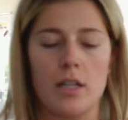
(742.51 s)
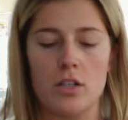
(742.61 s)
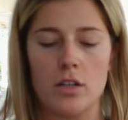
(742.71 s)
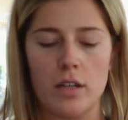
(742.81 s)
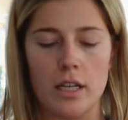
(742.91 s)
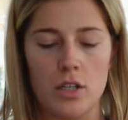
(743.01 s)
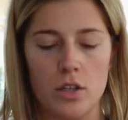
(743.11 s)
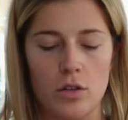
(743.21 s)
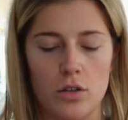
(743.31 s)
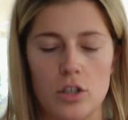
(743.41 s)
just got these
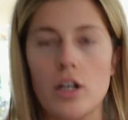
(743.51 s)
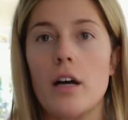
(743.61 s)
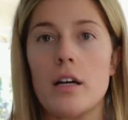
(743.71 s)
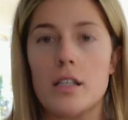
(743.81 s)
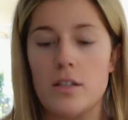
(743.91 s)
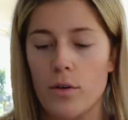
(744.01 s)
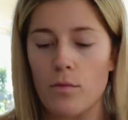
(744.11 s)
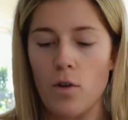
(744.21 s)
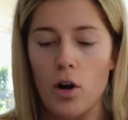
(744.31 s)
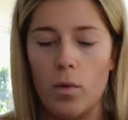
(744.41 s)
two shirts
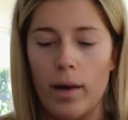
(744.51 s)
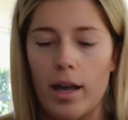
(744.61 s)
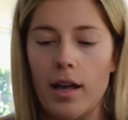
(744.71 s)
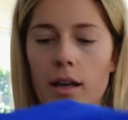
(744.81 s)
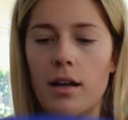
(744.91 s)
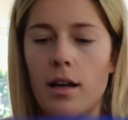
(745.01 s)
from Rockwear.